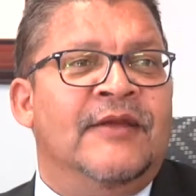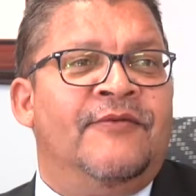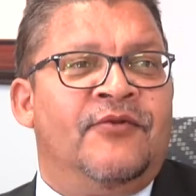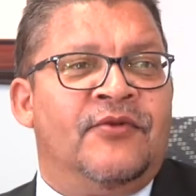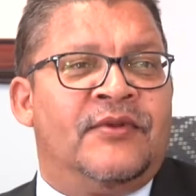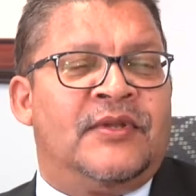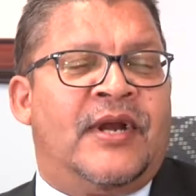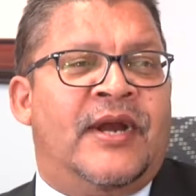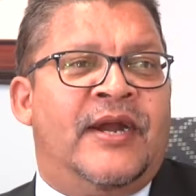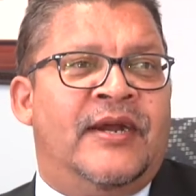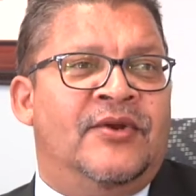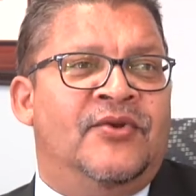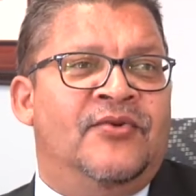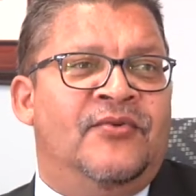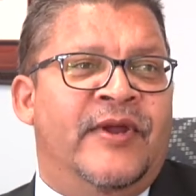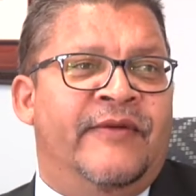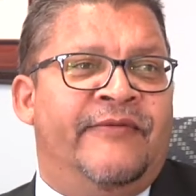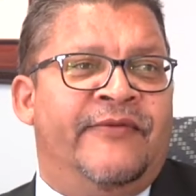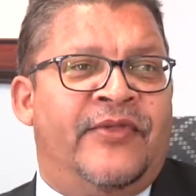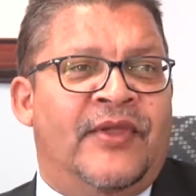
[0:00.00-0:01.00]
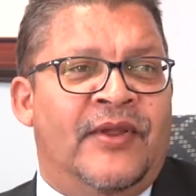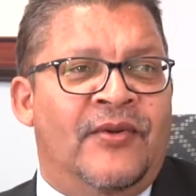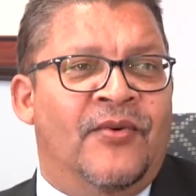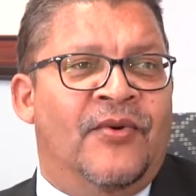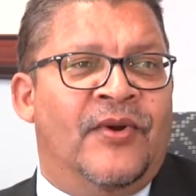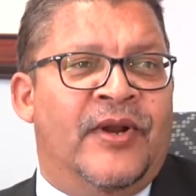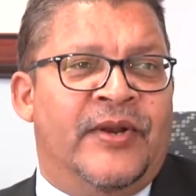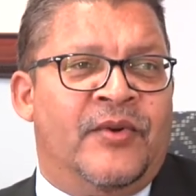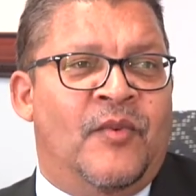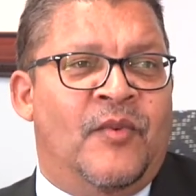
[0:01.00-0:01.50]
if you try and do everything
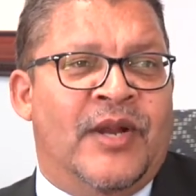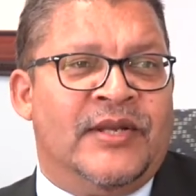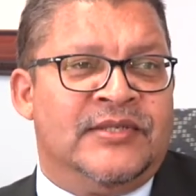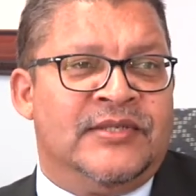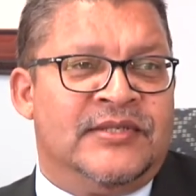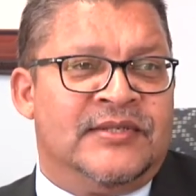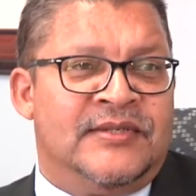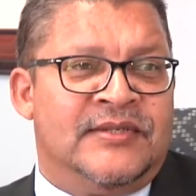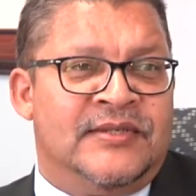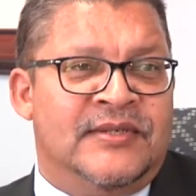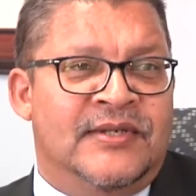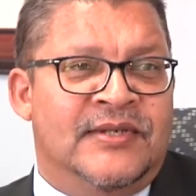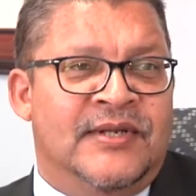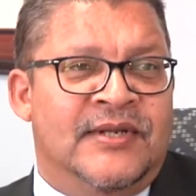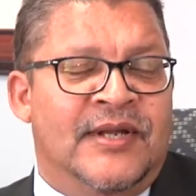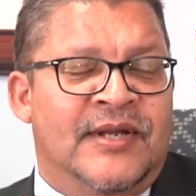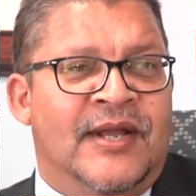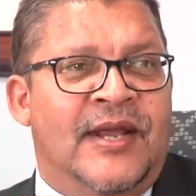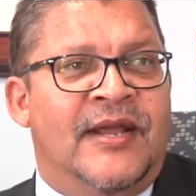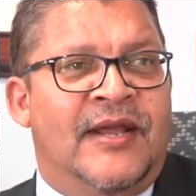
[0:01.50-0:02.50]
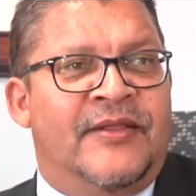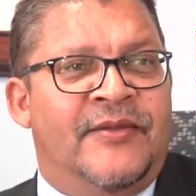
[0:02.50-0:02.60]
all at once. Mm -hmm.